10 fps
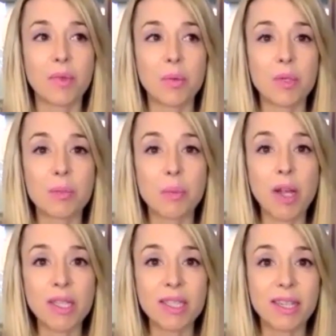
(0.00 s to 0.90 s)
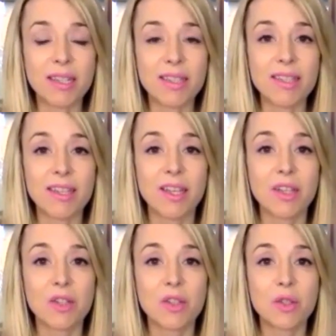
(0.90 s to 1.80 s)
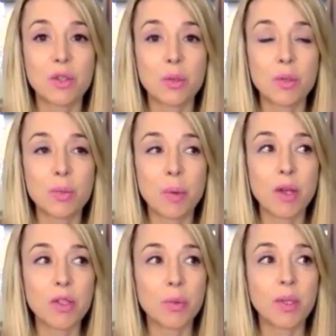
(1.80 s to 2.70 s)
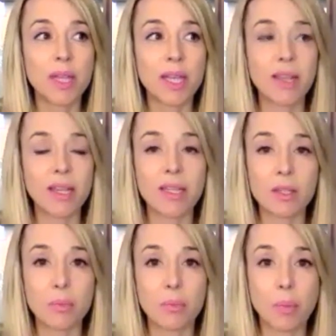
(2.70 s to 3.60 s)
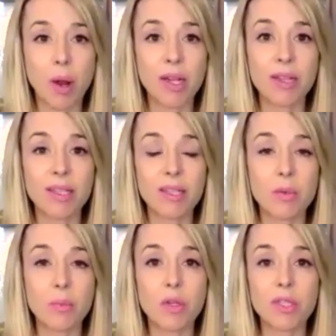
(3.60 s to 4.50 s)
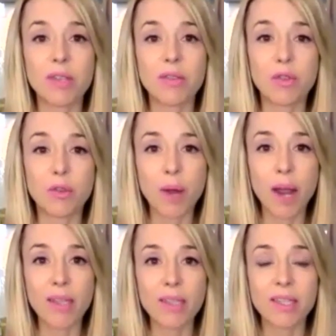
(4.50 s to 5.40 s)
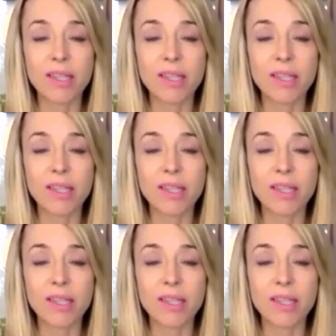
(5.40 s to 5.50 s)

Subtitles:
responses to respond to what they think is body thinks is a perceived threat.